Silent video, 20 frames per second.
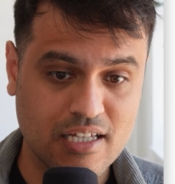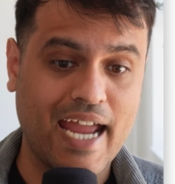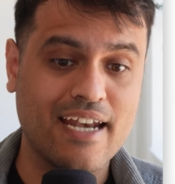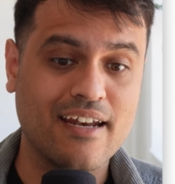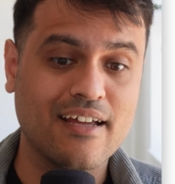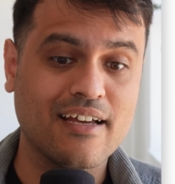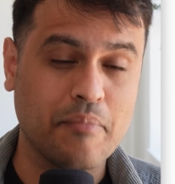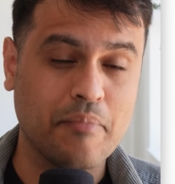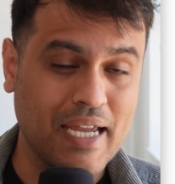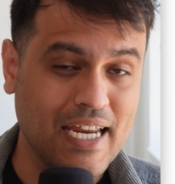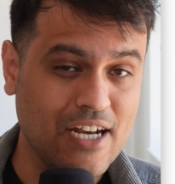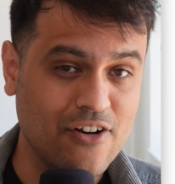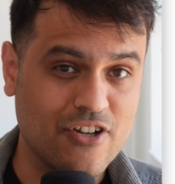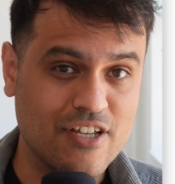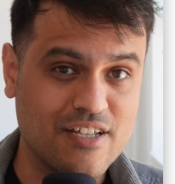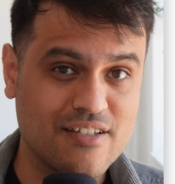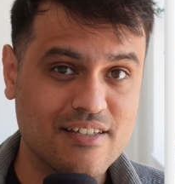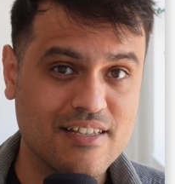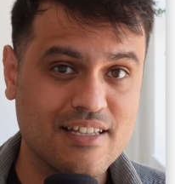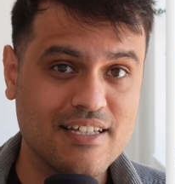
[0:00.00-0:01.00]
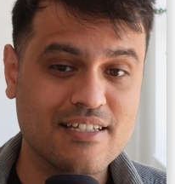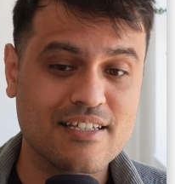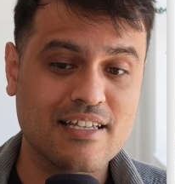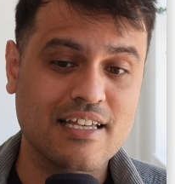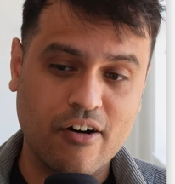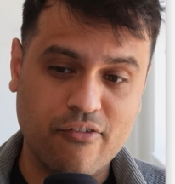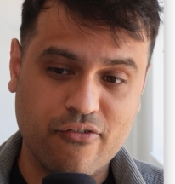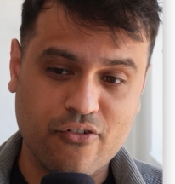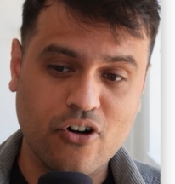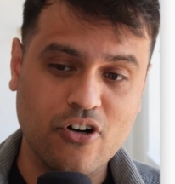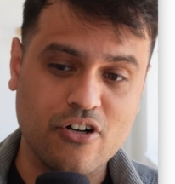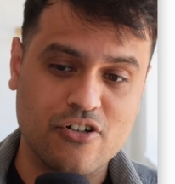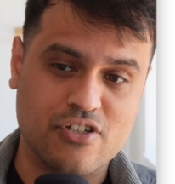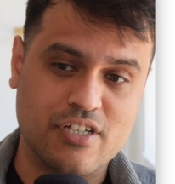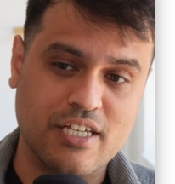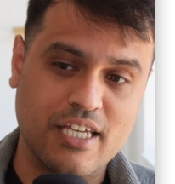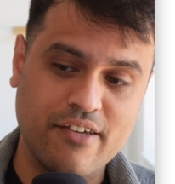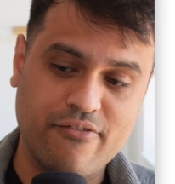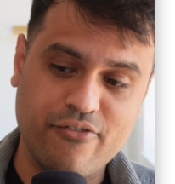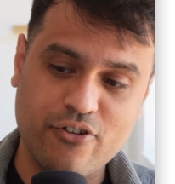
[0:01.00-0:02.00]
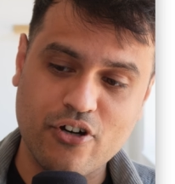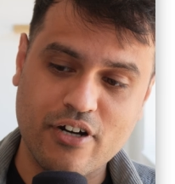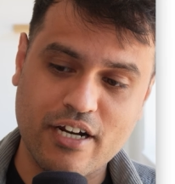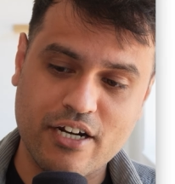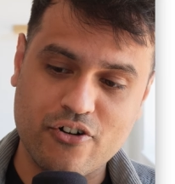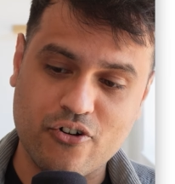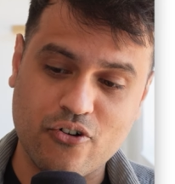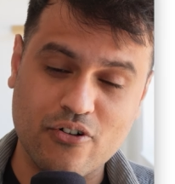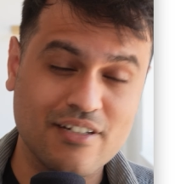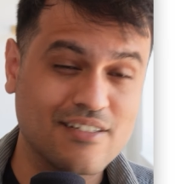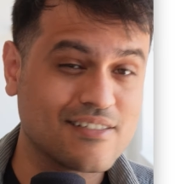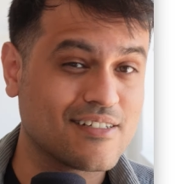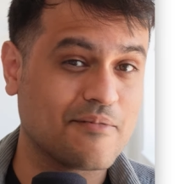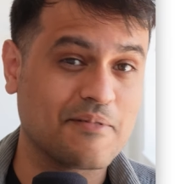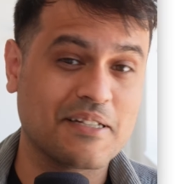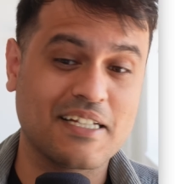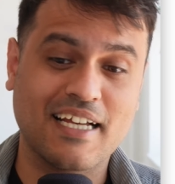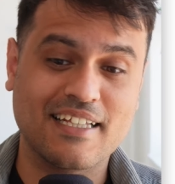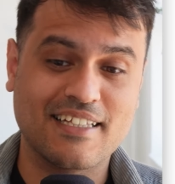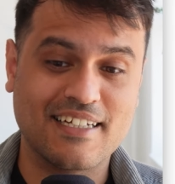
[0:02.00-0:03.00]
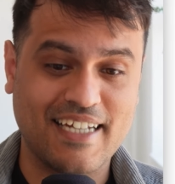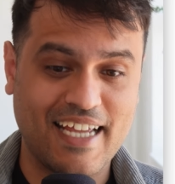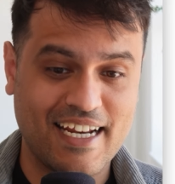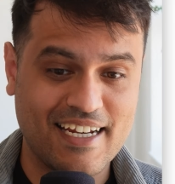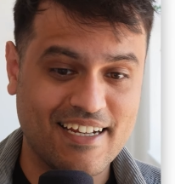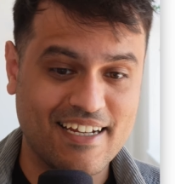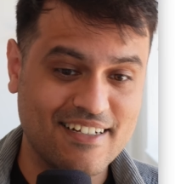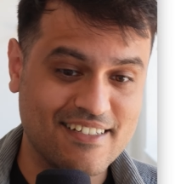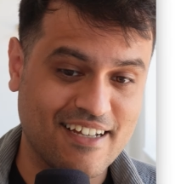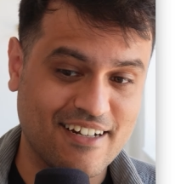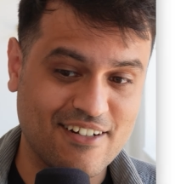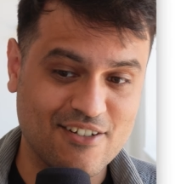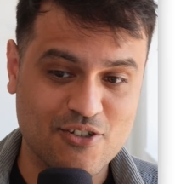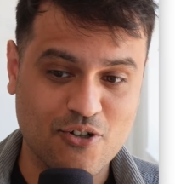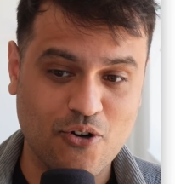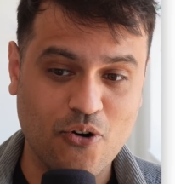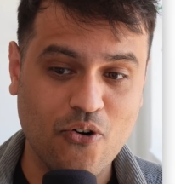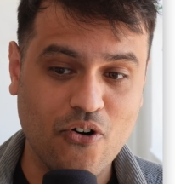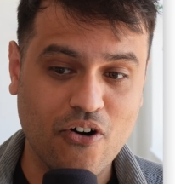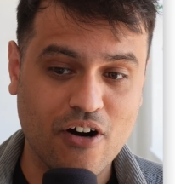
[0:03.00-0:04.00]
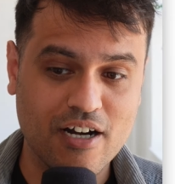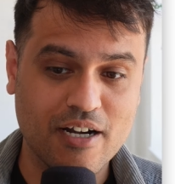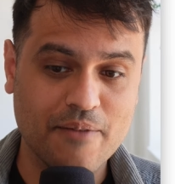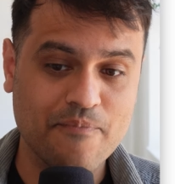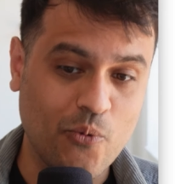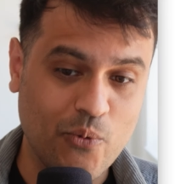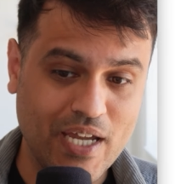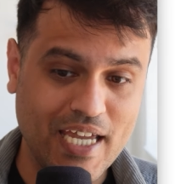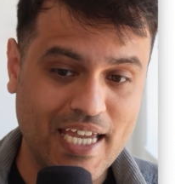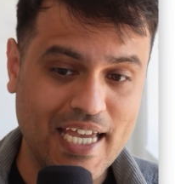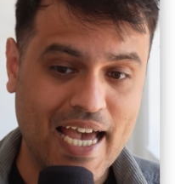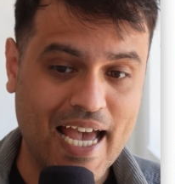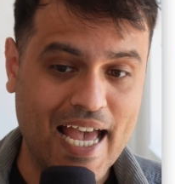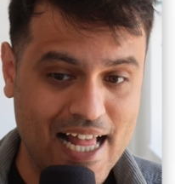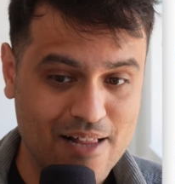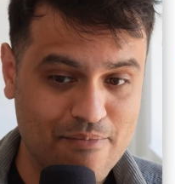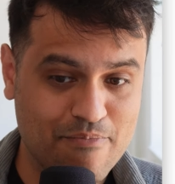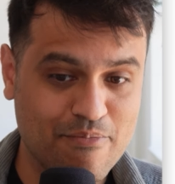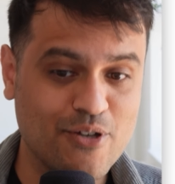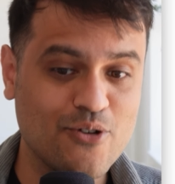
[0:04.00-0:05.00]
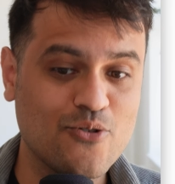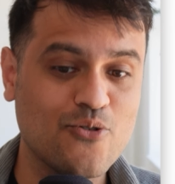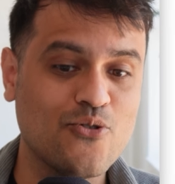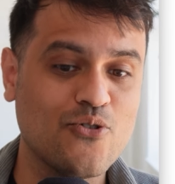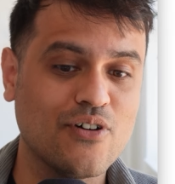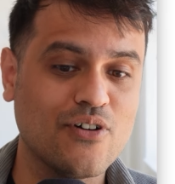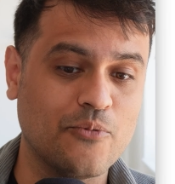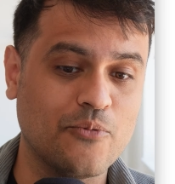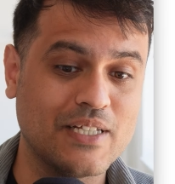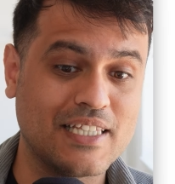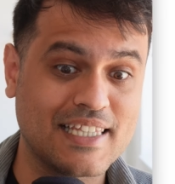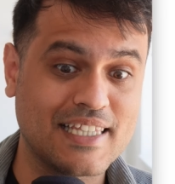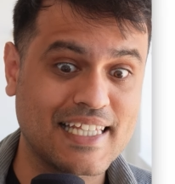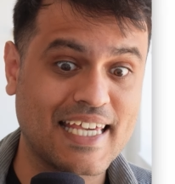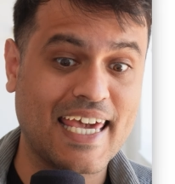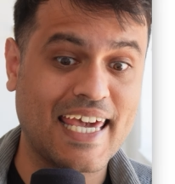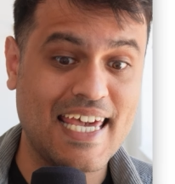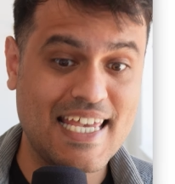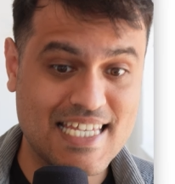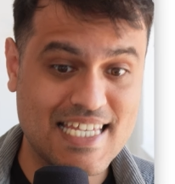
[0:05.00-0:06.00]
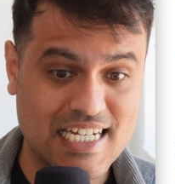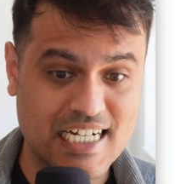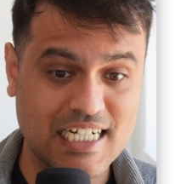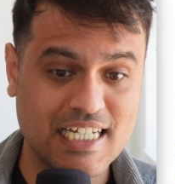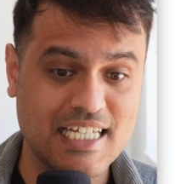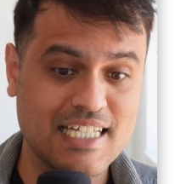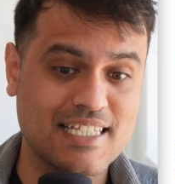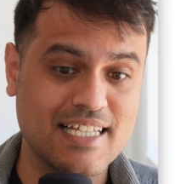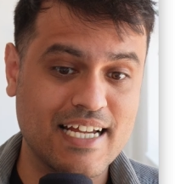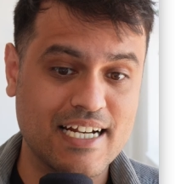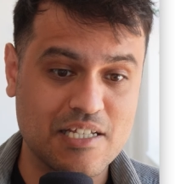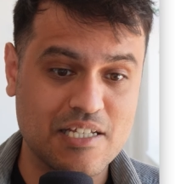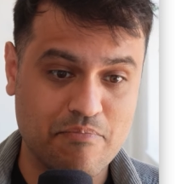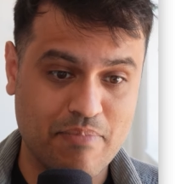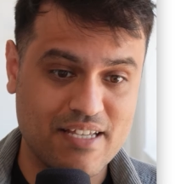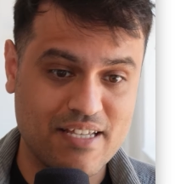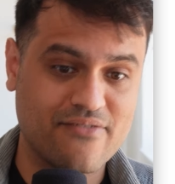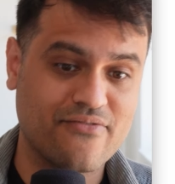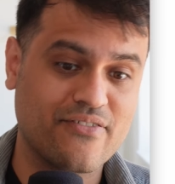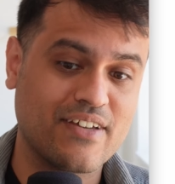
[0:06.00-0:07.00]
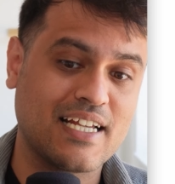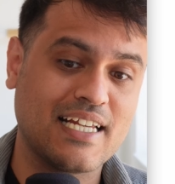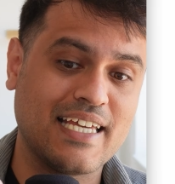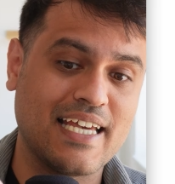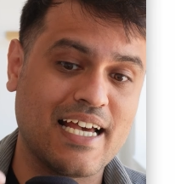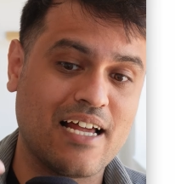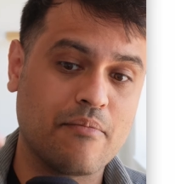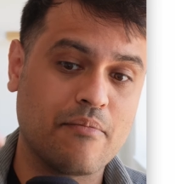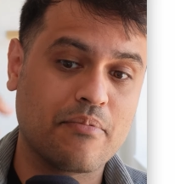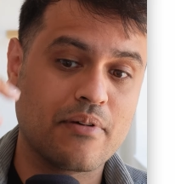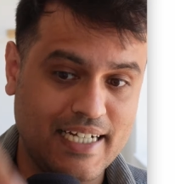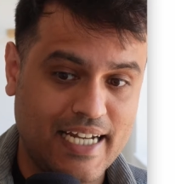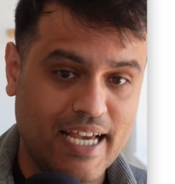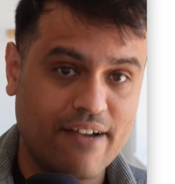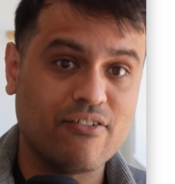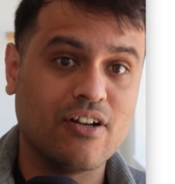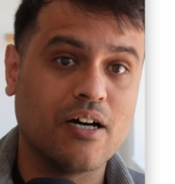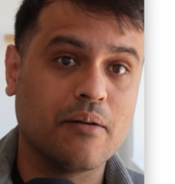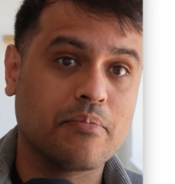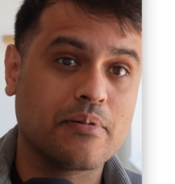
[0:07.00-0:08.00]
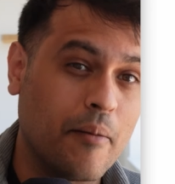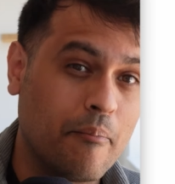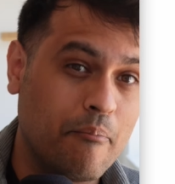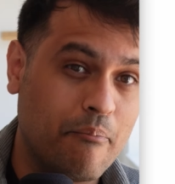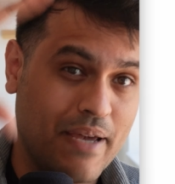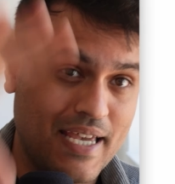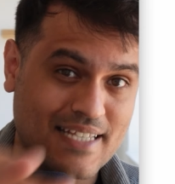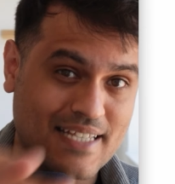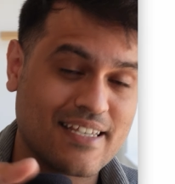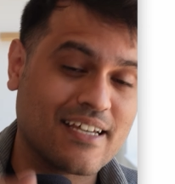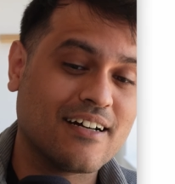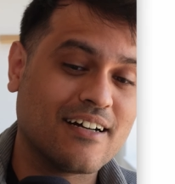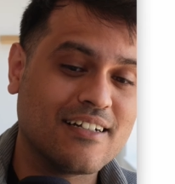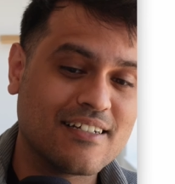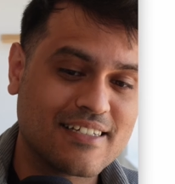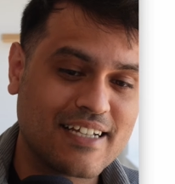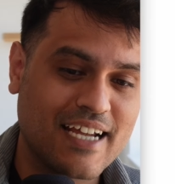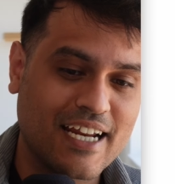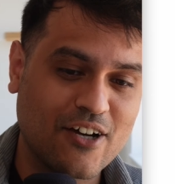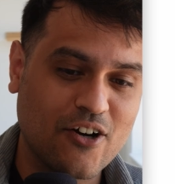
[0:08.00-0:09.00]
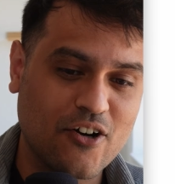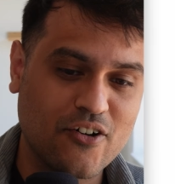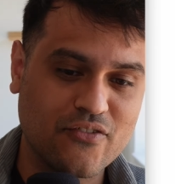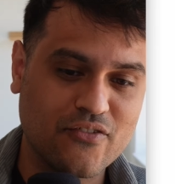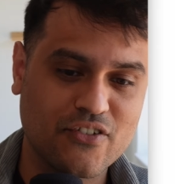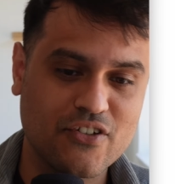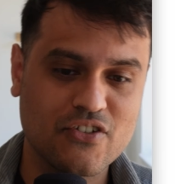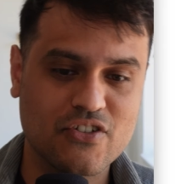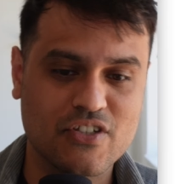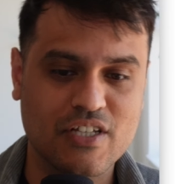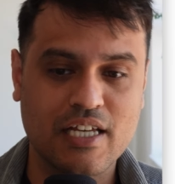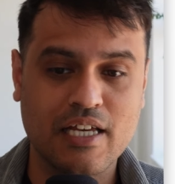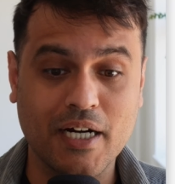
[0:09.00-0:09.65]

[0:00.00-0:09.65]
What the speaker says: And the main reason is, of course, if you're enrolled in something like the 10K designers cohort, we help you with case studies that specifically help develop a basic understanding of this.